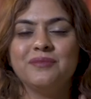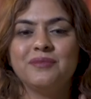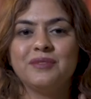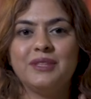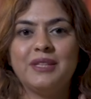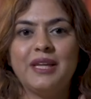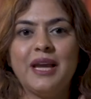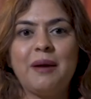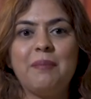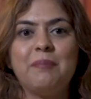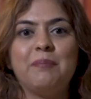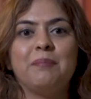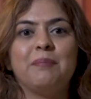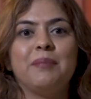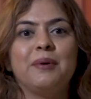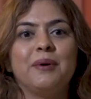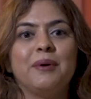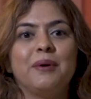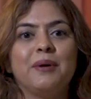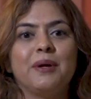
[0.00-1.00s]
Yep,
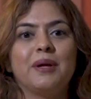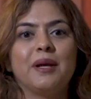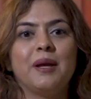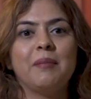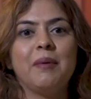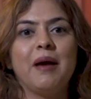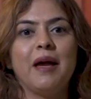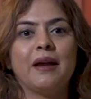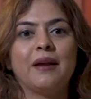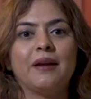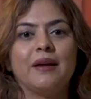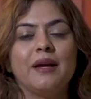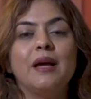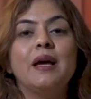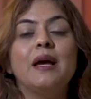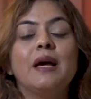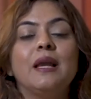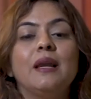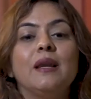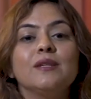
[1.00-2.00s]
come back.
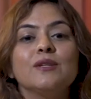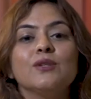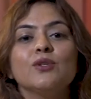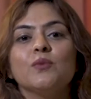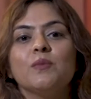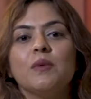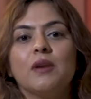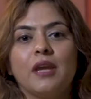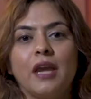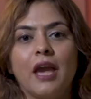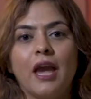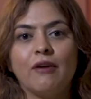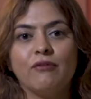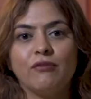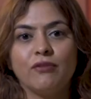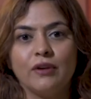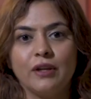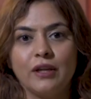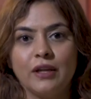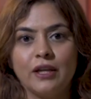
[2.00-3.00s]
Listen to me
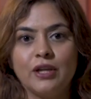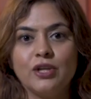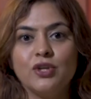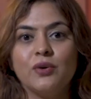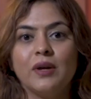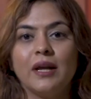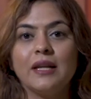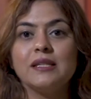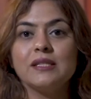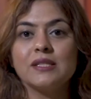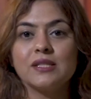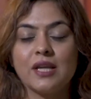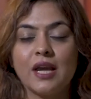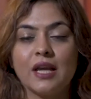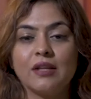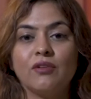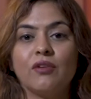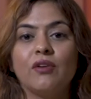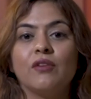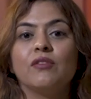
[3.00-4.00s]
carefully. You can
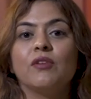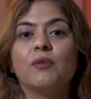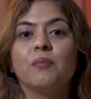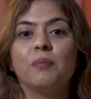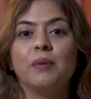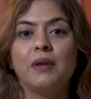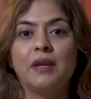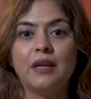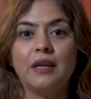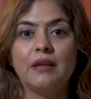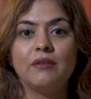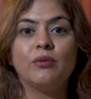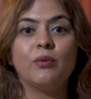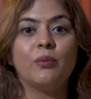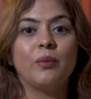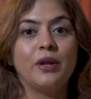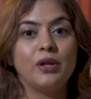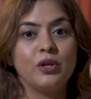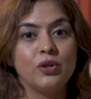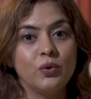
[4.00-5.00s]
stay there in the peak the
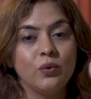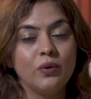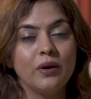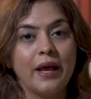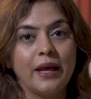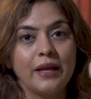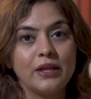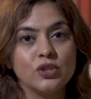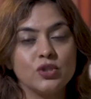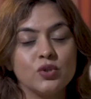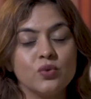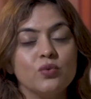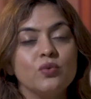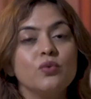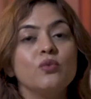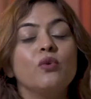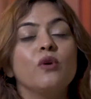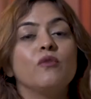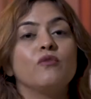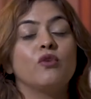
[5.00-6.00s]
way you like
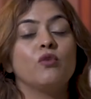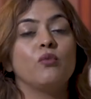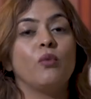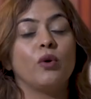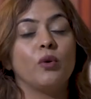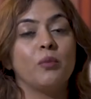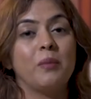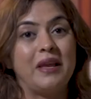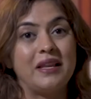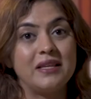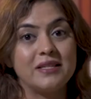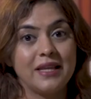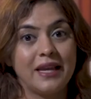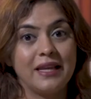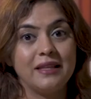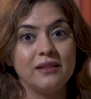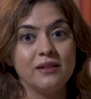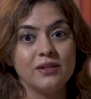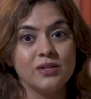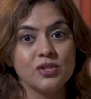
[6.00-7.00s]
to, if you want to
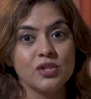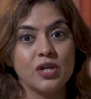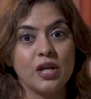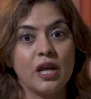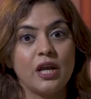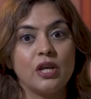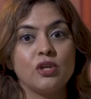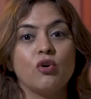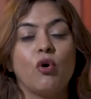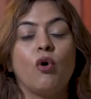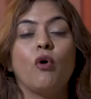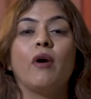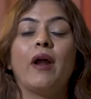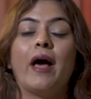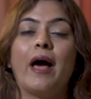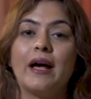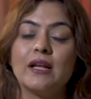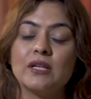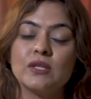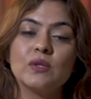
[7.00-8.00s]
maintain the state, or
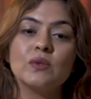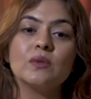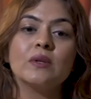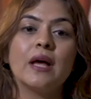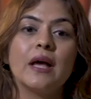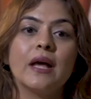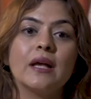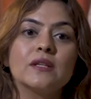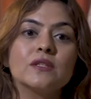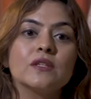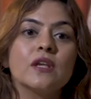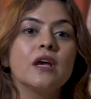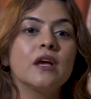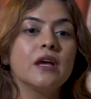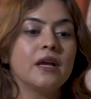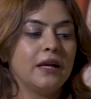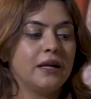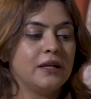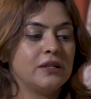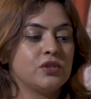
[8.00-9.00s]
as soon as
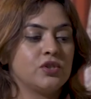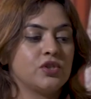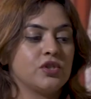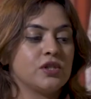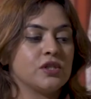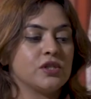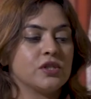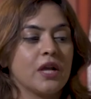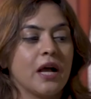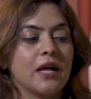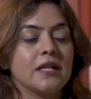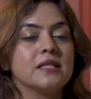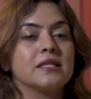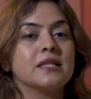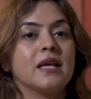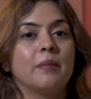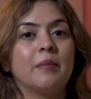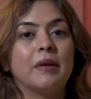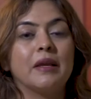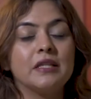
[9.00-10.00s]
it just starts
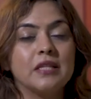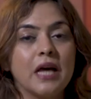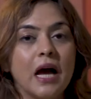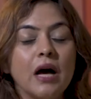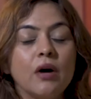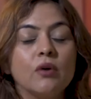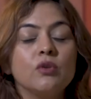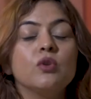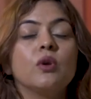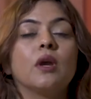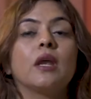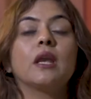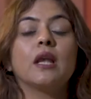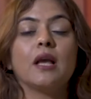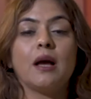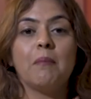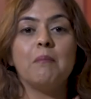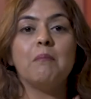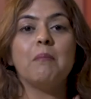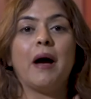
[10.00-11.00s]
coming down, you can
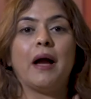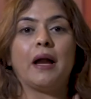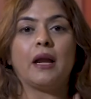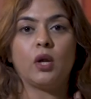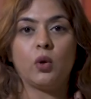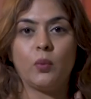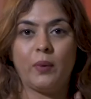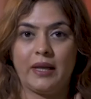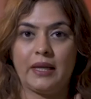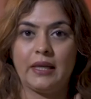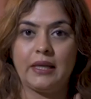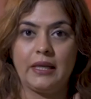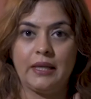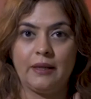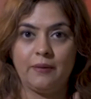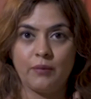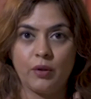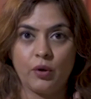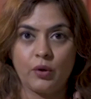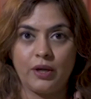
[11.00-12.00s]
come back
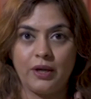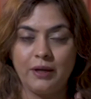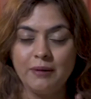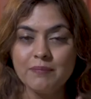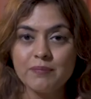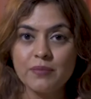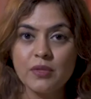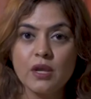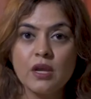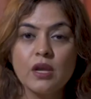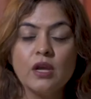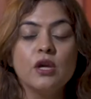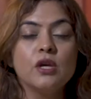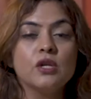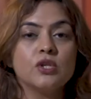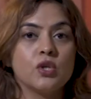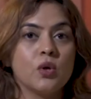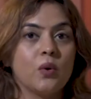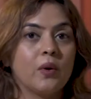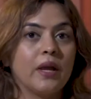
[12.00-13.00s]
quickly. Okay?
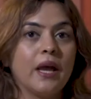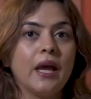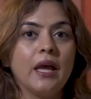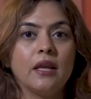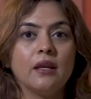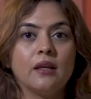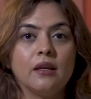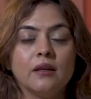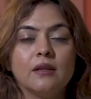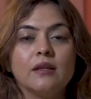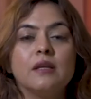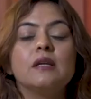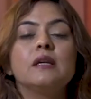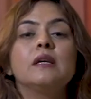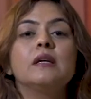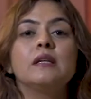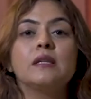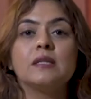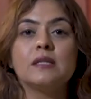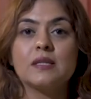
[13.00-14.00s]
So again,
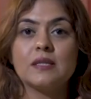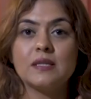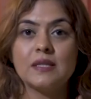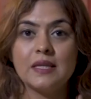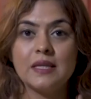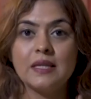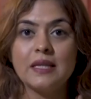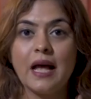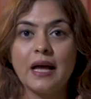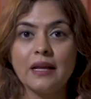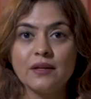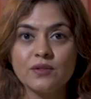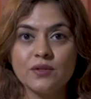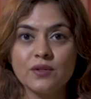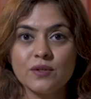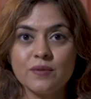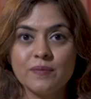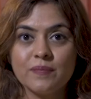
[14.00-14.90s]
see that?